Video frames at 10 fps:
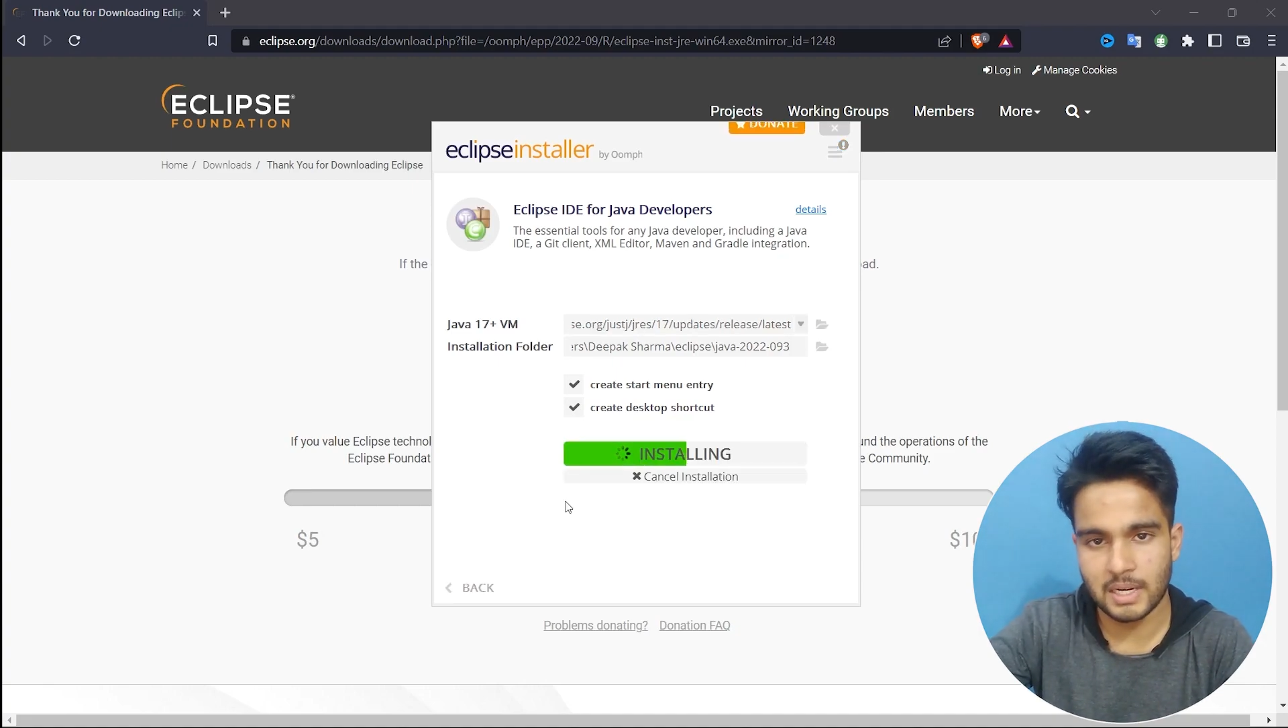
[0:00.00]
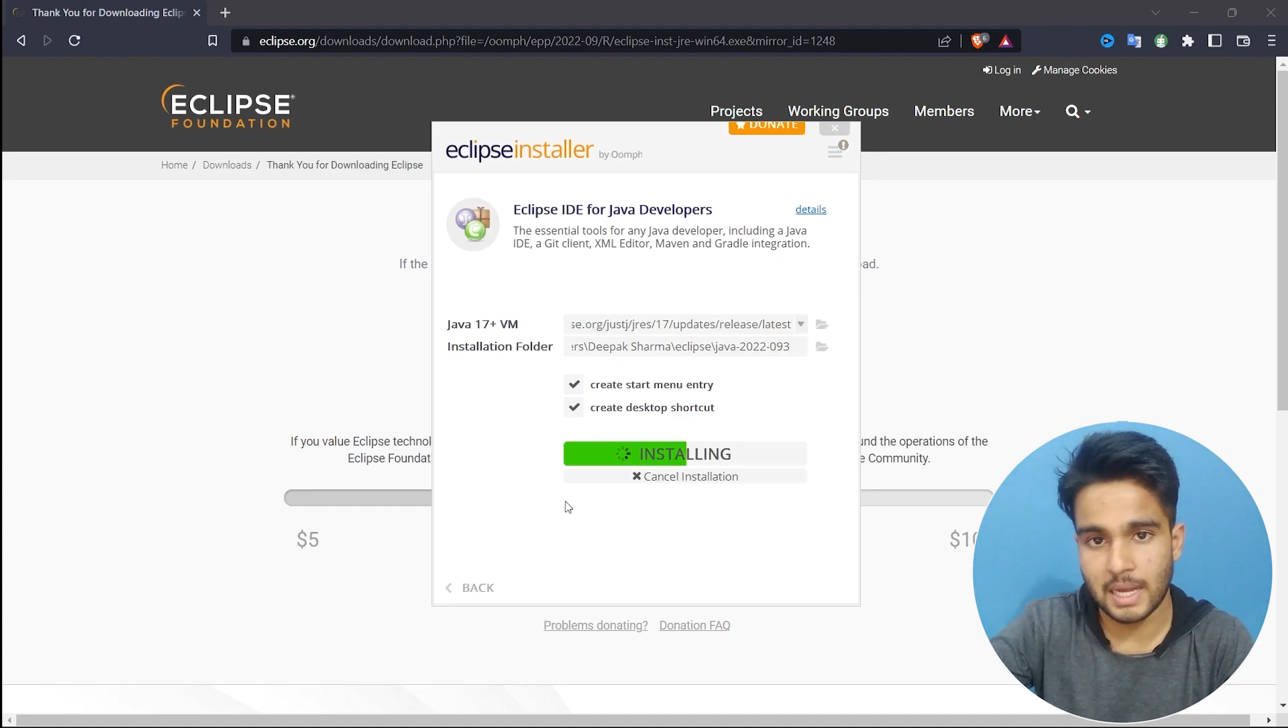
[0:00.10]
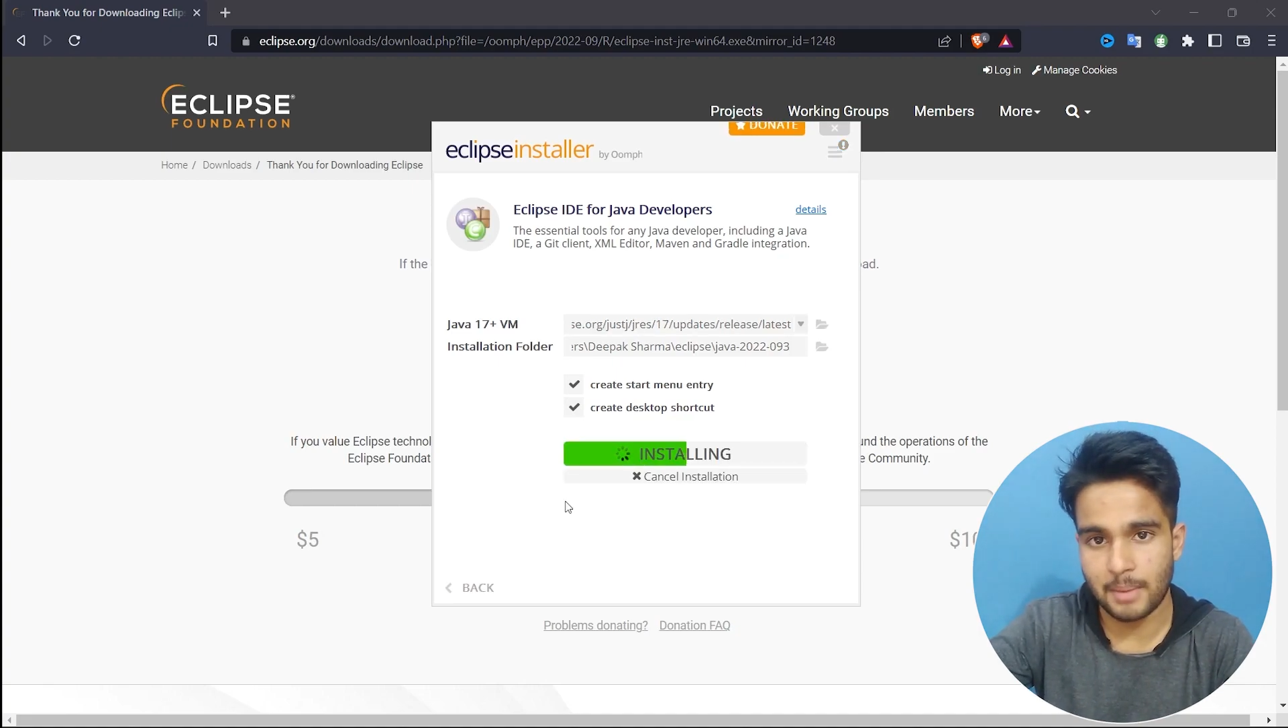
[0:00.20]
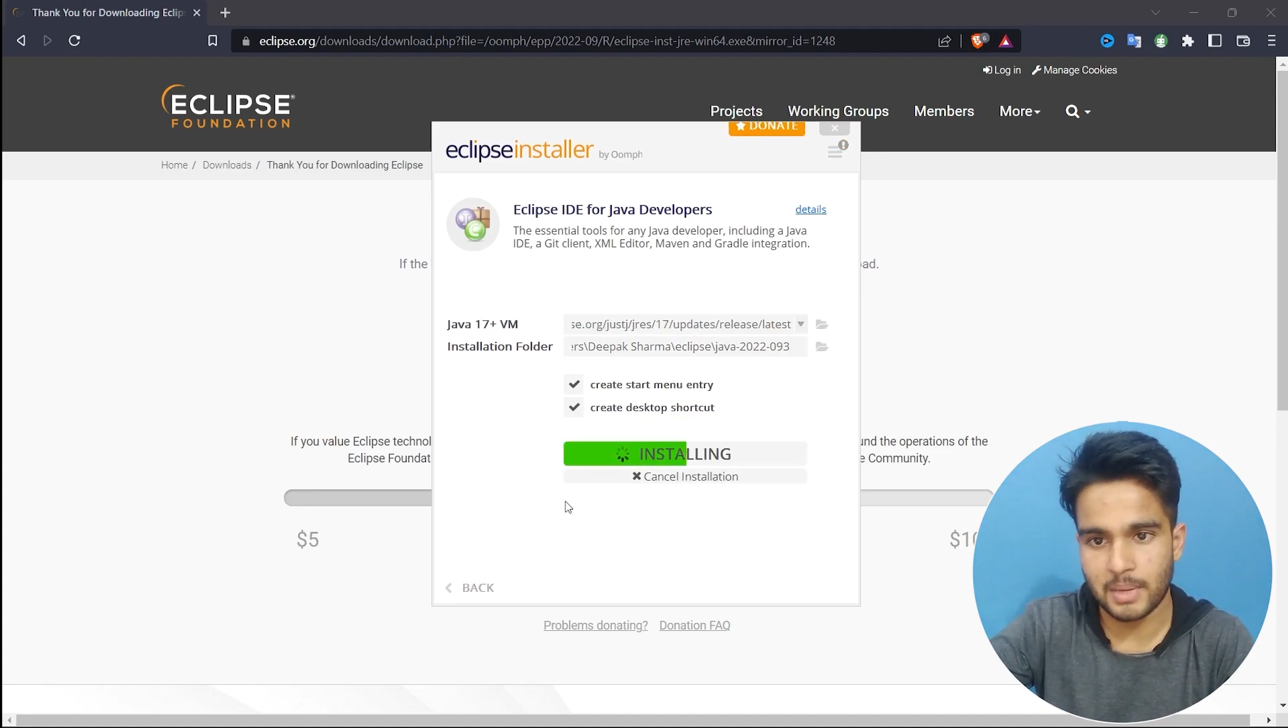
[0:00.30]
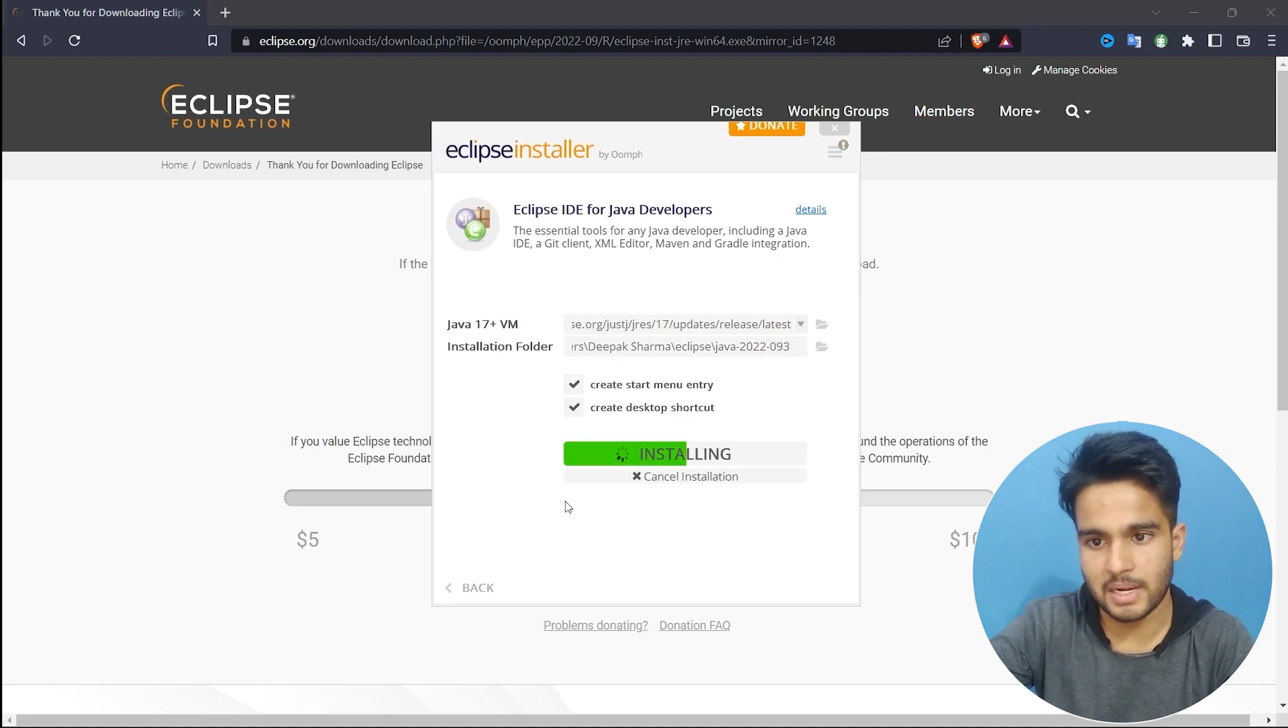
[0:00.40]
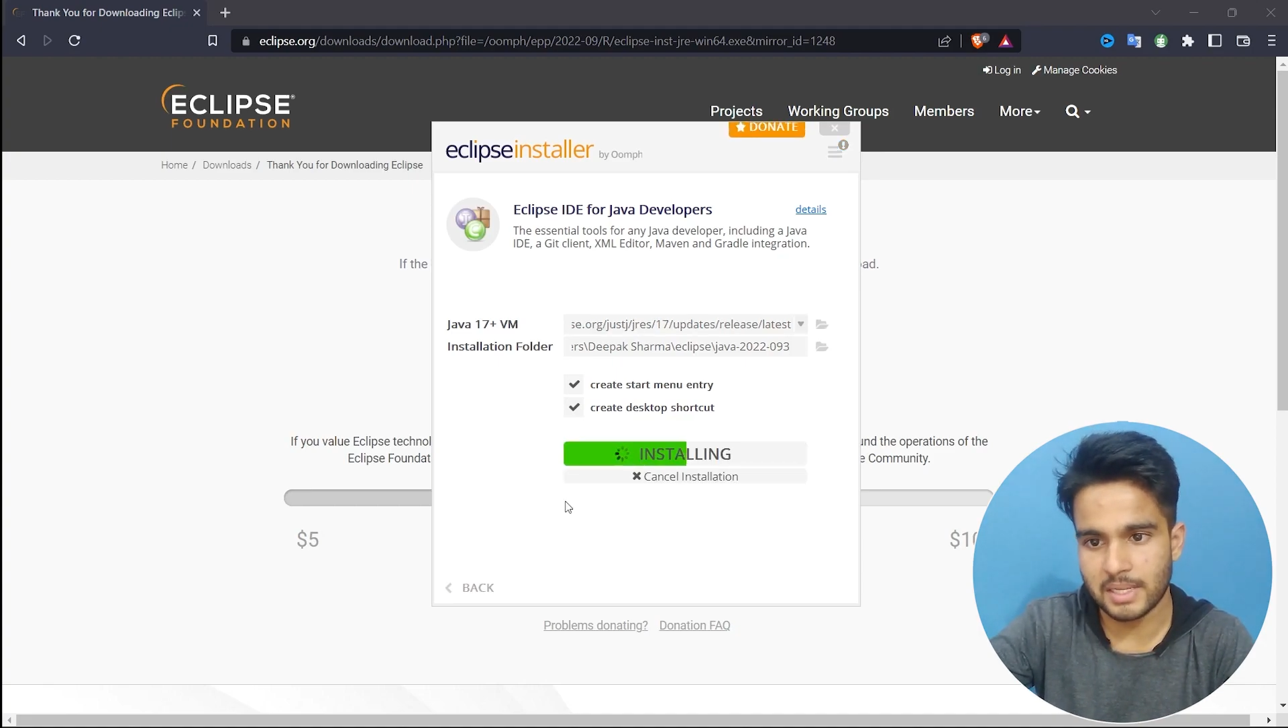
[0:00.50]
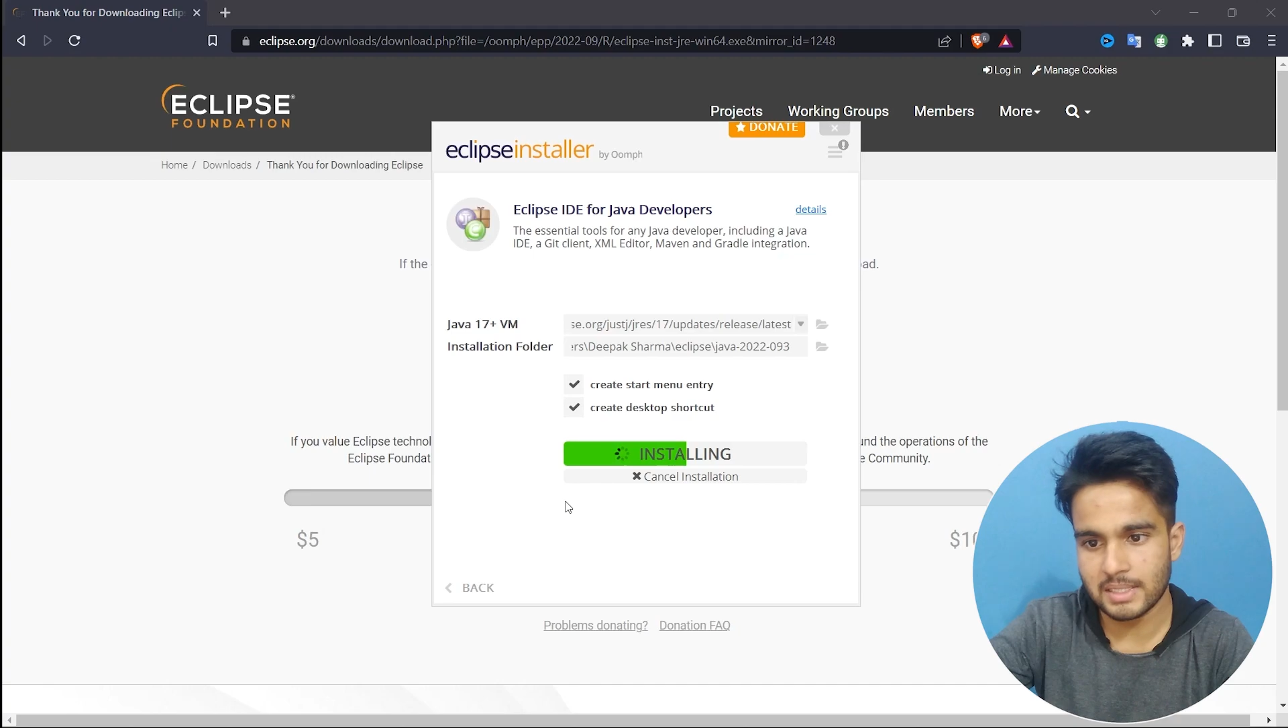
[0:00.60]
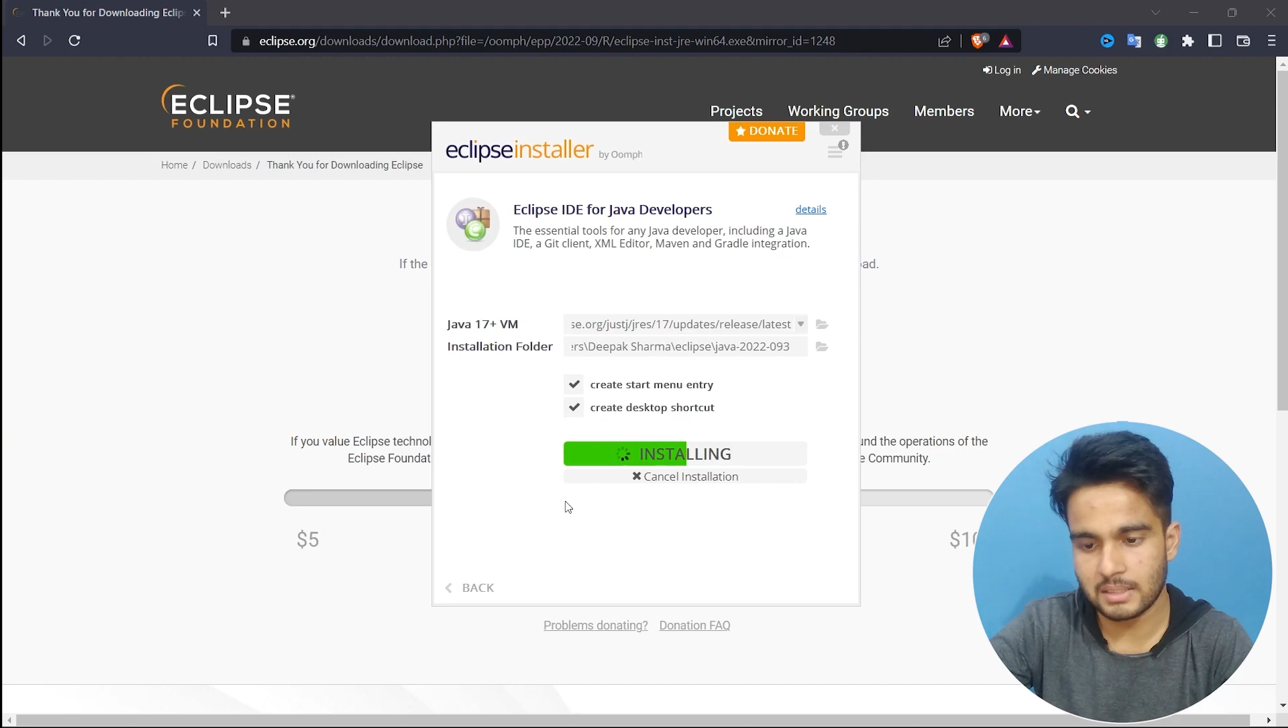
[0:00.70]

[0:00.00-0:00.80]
libraries